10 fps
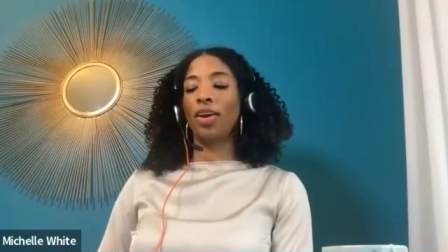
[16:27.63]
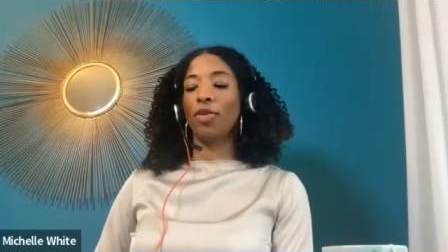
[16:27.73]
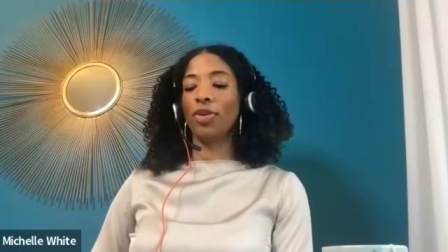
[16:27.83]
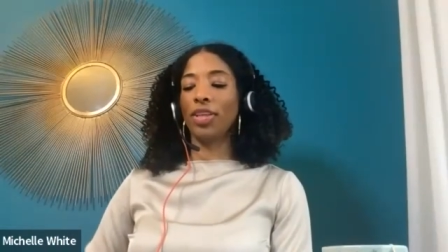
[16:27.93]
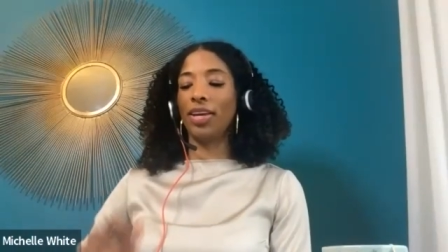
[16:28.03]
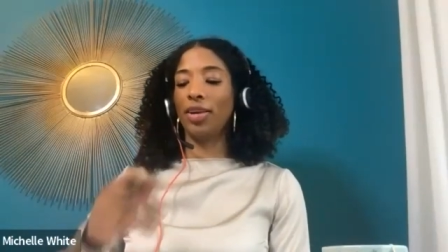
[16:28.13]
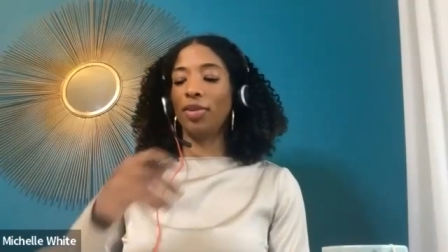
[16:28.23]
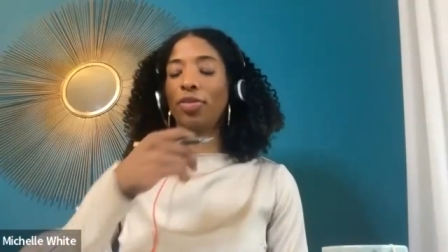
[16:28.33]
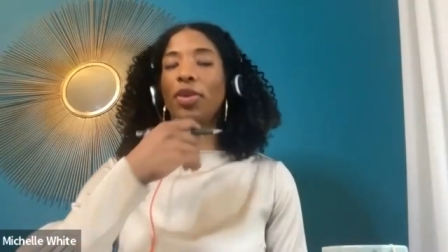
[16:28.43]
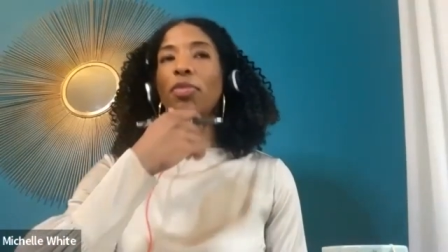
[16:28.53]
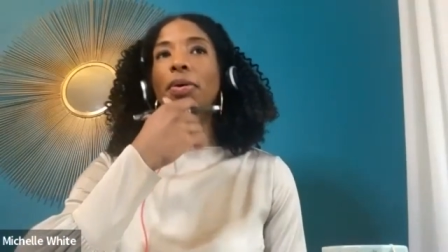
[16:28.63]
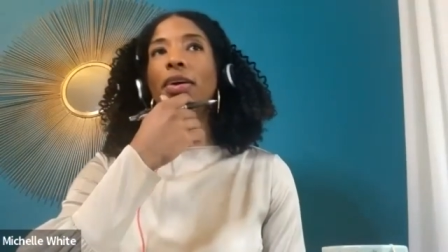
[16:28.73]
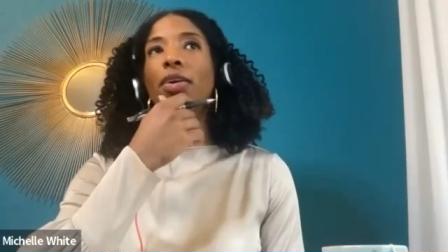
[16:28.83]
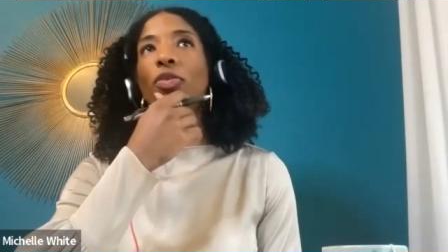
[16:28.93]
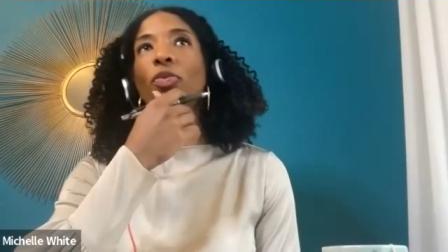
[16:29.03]
I really think
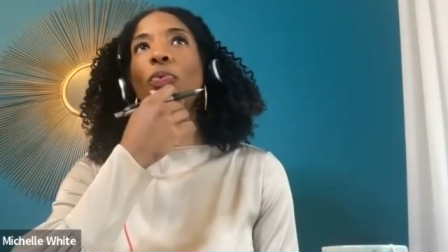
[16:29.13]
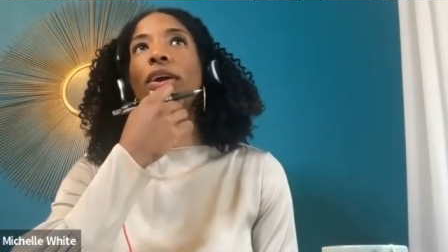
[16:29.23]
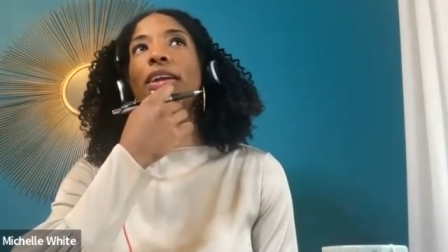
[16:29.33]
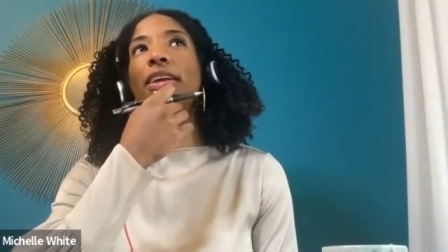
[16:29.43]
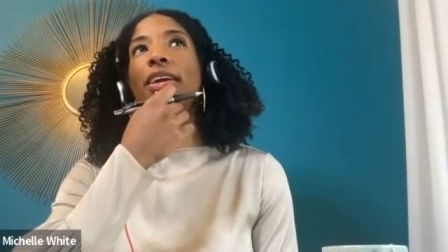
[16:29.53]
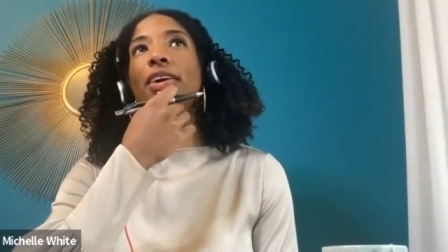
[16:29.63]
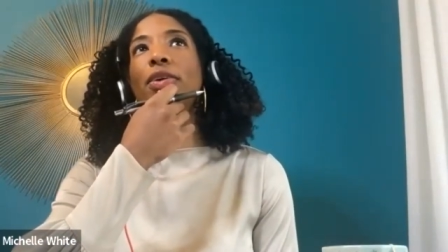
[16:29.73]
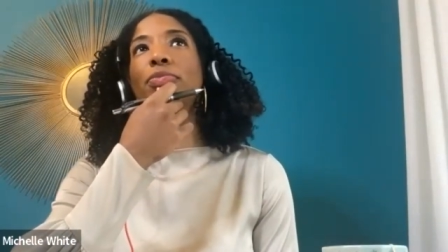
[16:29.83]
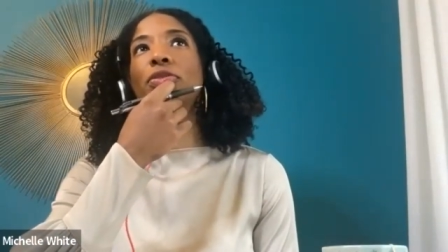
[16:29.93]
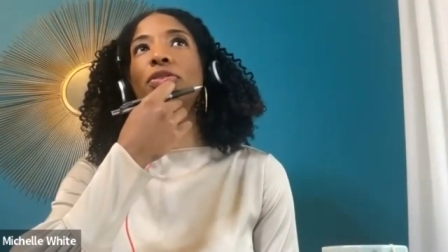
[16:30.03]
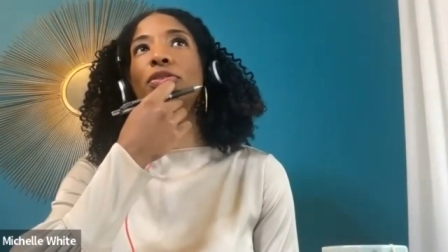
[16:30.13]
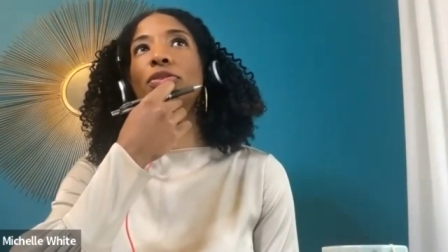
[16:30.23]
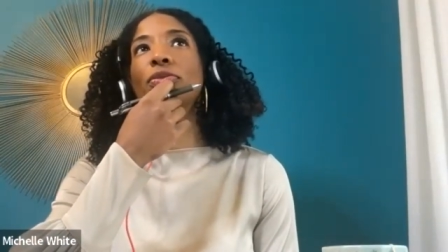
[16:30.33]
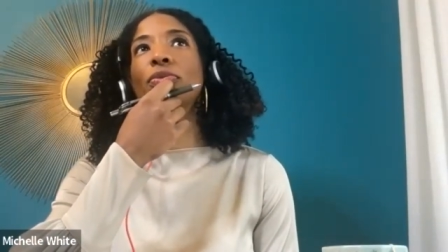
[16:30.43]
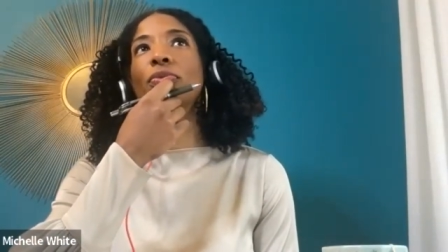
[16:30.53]
about when it comes
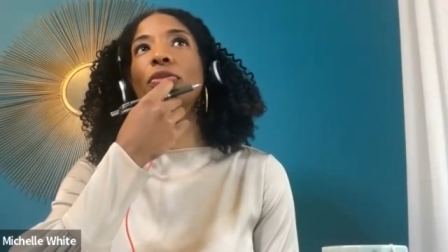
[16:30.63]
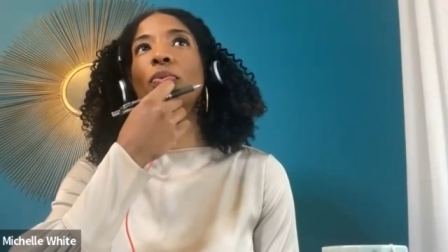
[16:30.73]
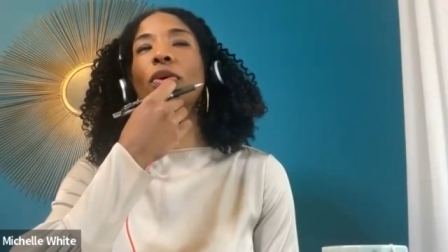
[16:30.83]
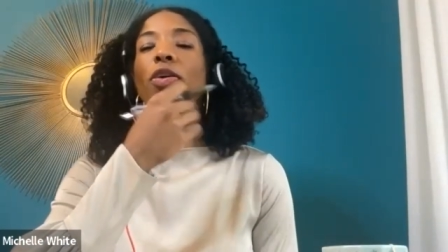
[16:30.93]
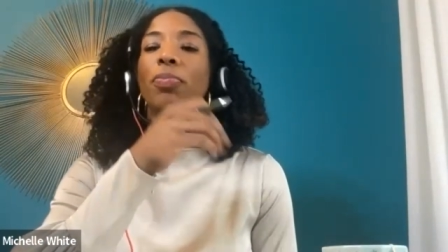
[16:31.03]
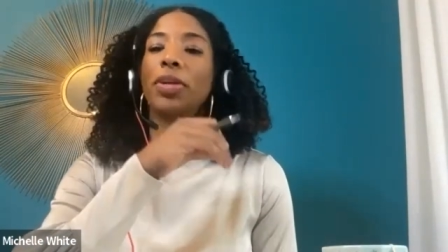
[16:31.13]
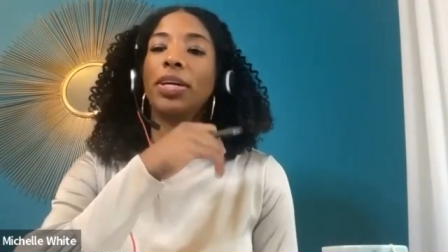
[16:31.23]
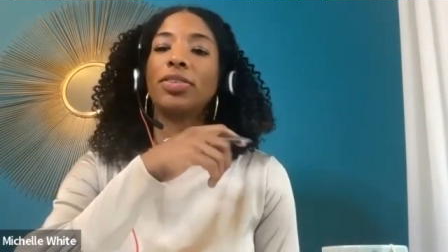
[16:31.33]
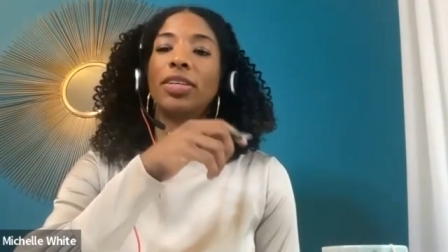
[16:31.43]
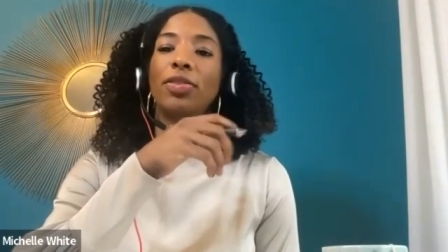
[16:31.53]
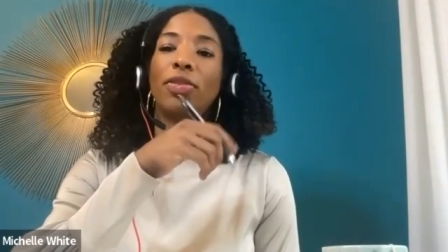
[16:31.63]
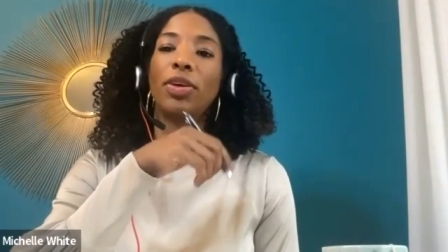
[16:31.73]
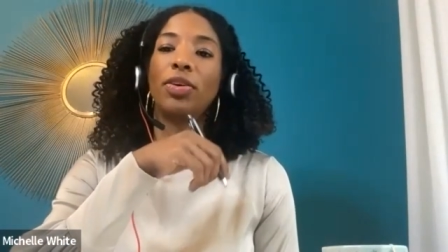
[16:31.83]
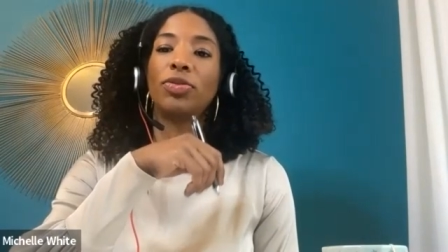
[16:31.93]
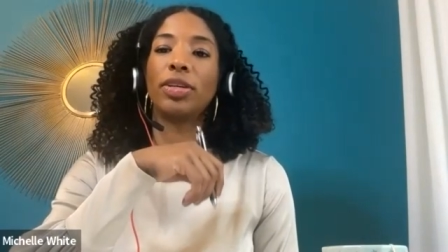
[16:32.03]
to the workplace and the
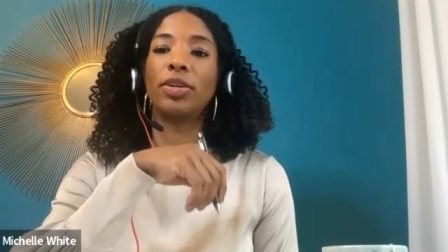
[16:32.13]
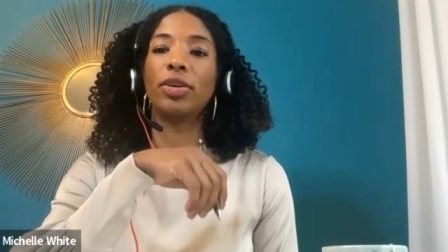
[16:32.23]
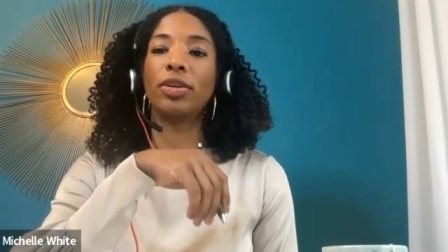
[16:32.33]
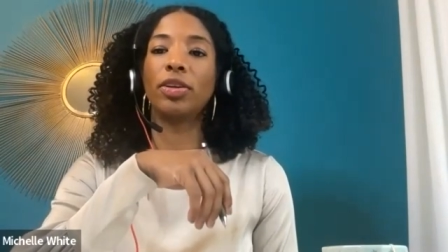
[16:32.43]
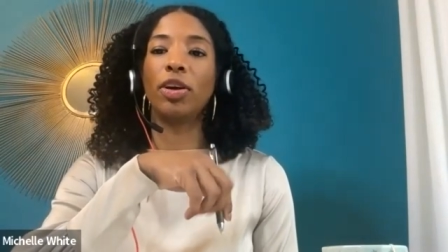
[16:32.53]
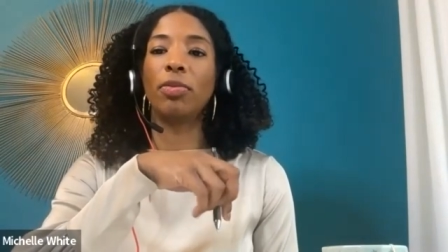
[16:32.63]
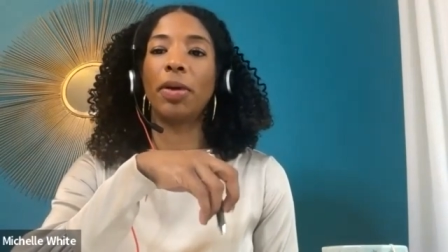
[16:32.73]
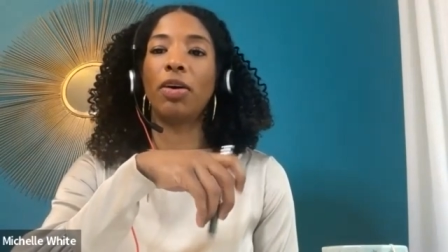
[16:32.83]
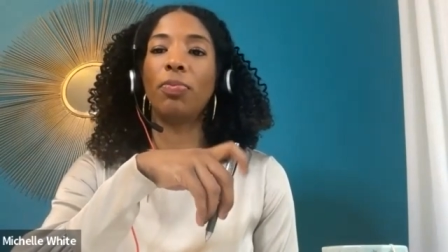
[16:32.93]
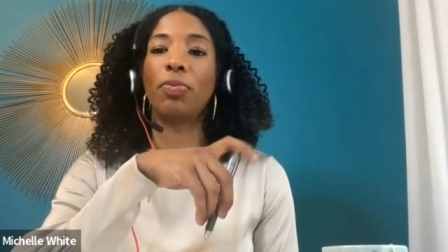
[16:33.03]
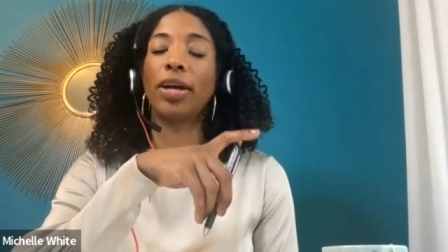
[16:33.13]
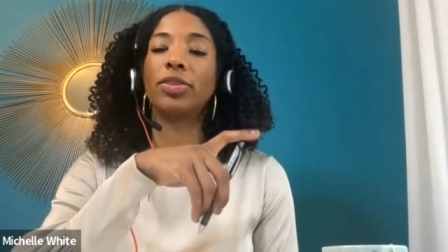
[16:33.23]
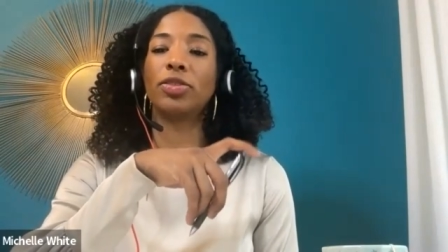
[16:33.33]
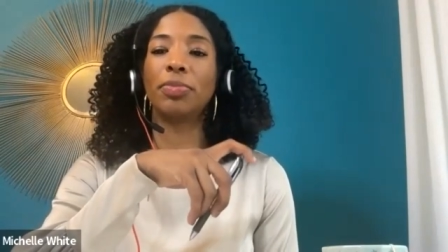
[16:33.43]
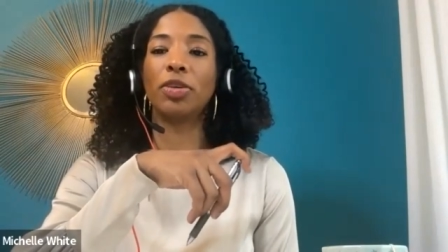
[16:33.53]
thing you said earlier about
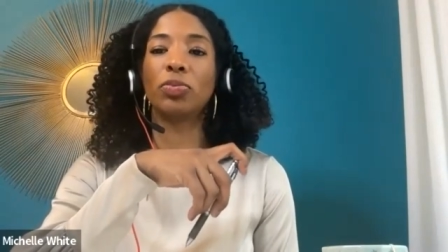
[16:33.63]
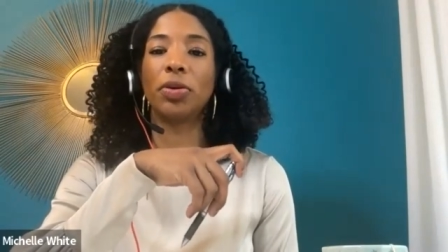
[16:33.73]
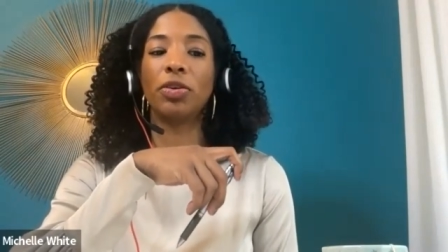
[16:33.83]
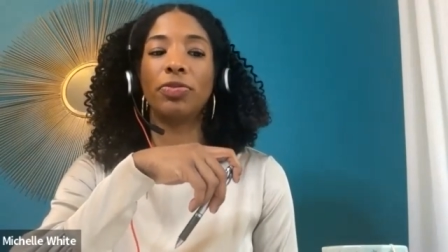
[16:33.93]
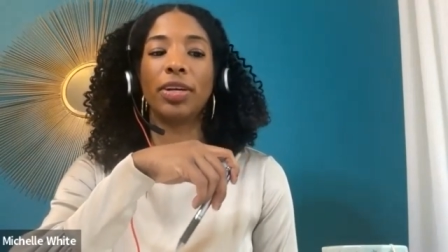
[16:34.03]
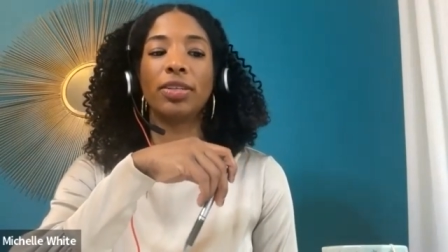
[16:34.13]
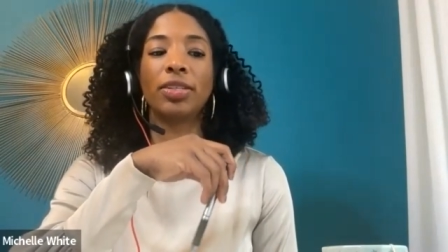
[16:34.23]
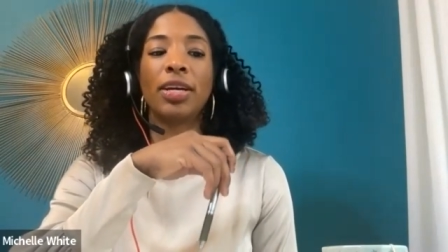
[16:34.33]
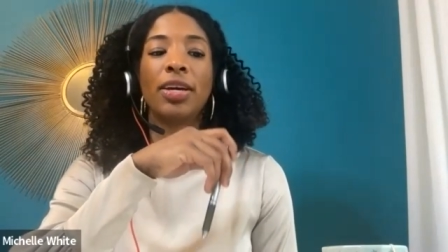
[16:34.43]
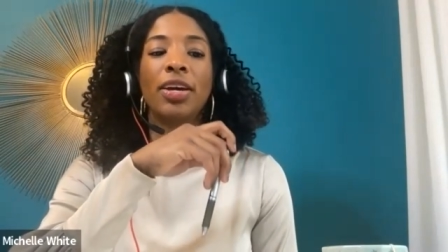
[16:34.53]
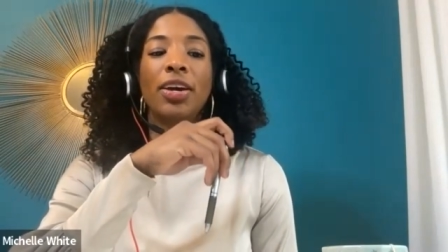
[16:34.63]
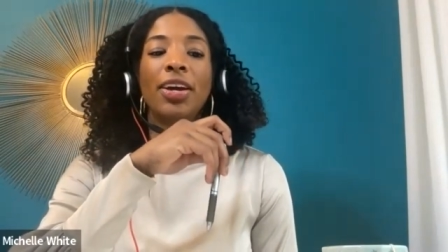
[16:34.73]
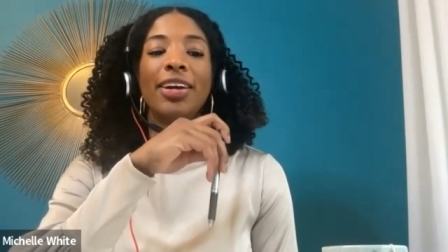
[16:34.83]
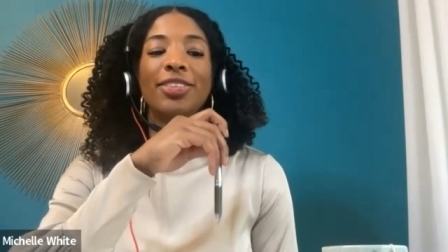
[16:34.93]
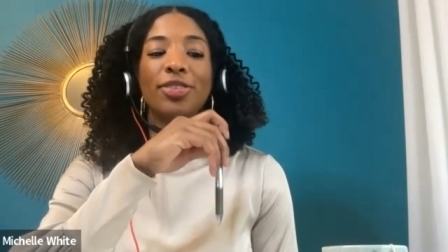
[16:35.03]
practice makes perfect.
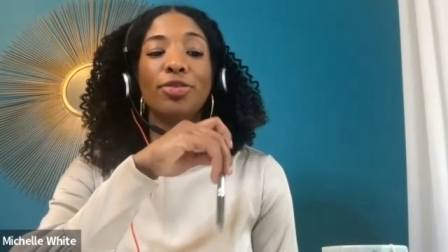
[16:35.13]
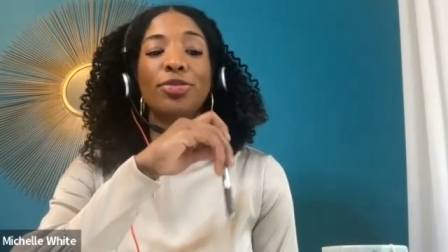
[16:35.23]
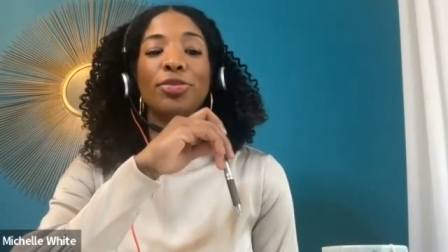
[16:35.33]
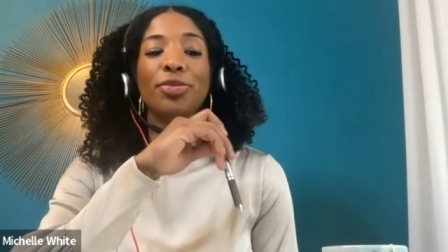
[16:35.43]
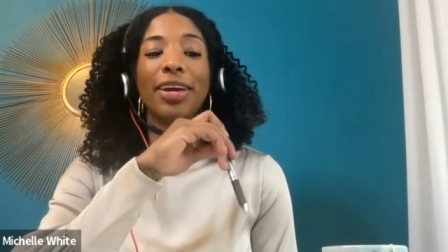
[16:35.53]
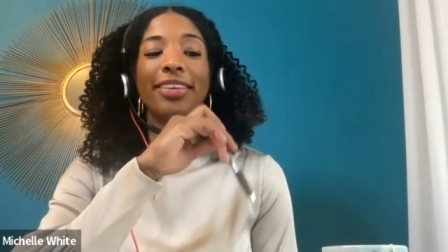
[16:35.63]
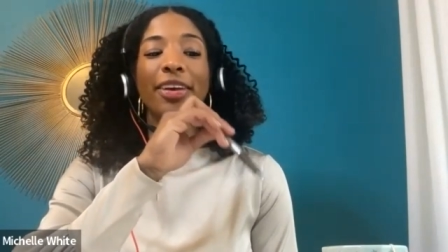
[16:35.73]
It's also that